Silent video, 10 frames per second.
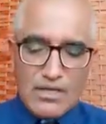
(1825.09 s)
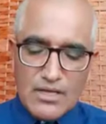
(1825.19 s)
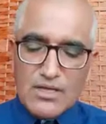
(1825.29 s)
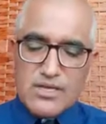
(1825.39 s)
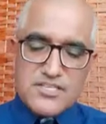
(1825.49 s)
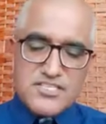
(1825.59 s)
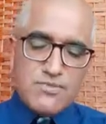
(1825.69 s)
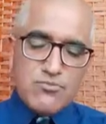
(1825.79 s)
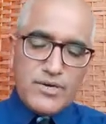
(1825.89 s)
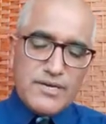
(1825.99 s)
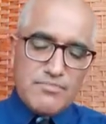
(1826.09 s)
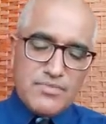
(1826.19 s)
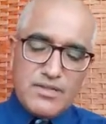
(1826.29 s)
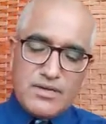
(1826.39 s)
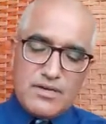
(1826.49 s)
In the same way,
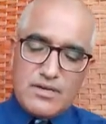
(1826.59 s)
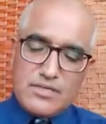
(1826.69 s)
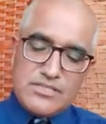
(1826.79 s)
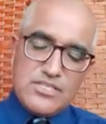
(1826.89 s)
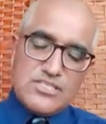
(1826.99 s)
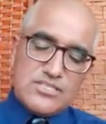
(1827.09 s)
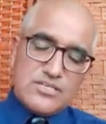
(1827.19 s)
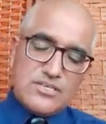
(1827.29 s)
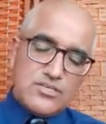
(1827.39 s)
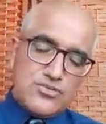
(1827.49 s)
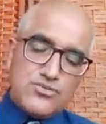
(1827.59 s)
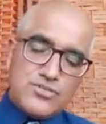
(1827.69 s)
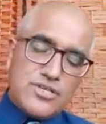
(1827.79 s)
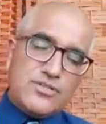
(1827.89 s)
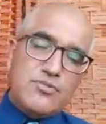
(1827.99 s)
these shoes
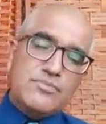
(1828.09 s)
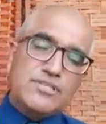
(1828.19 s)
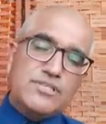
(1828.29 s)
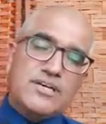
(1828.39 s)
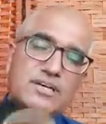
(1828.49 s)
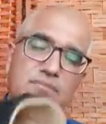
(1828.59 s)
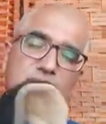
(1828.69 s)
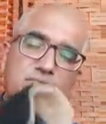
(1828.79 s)
are normally coming with